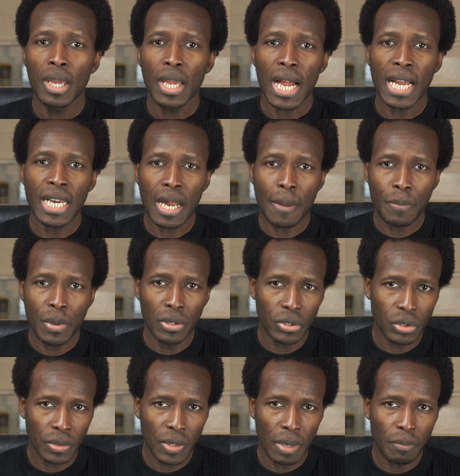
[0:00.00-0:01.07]
And it appeals
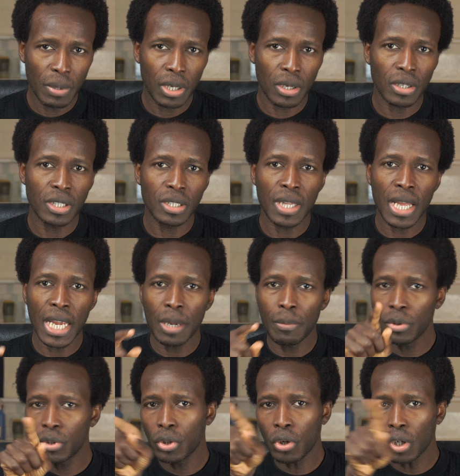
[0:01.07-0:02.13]
to them because they're
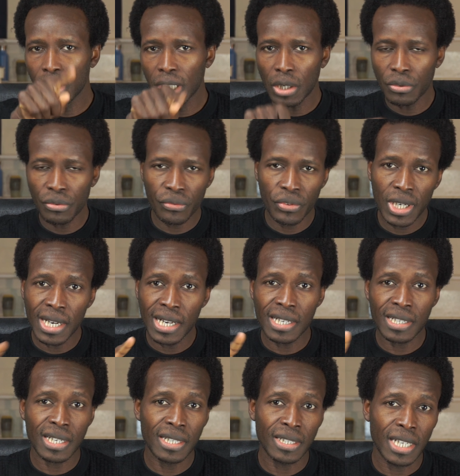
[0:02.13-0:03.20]
able to cut out
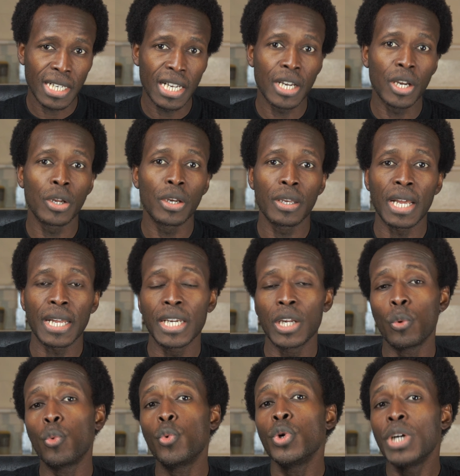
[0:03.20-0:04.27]
freelancers that they
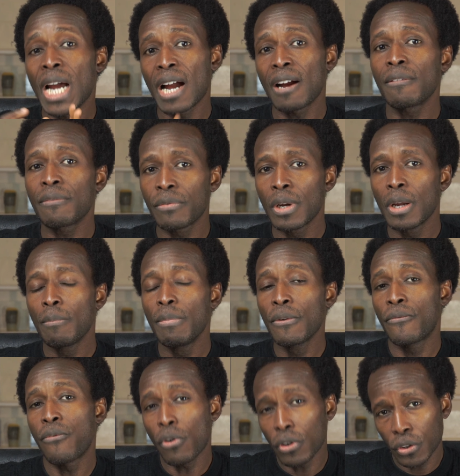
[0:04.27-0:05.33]
would have been
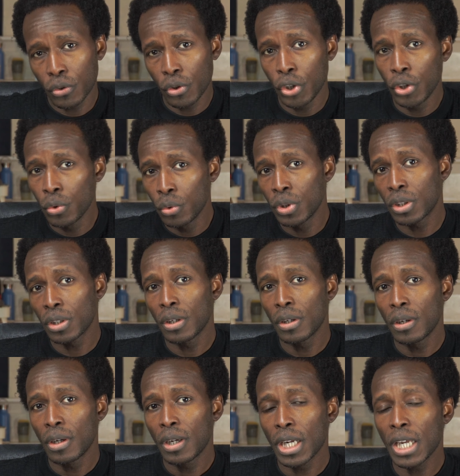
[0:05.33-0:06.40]
forced to use
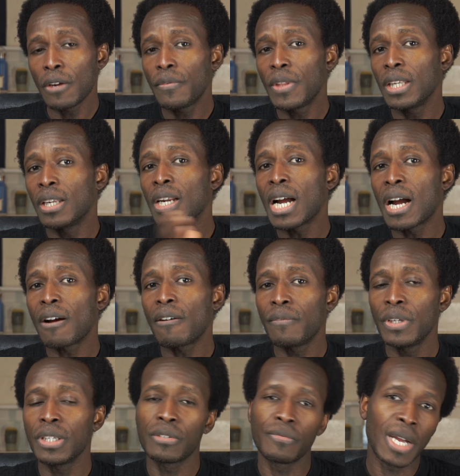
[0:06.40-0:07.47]
if they didn't have
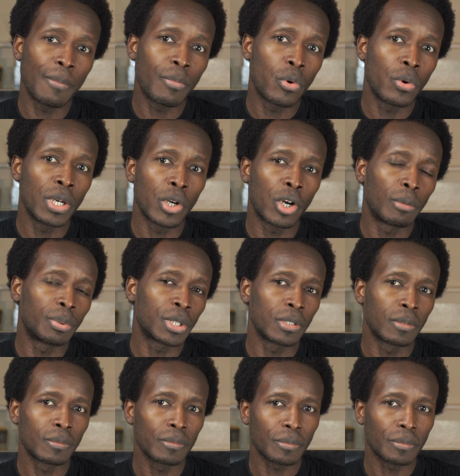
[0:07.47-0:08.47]
this vibe coding option.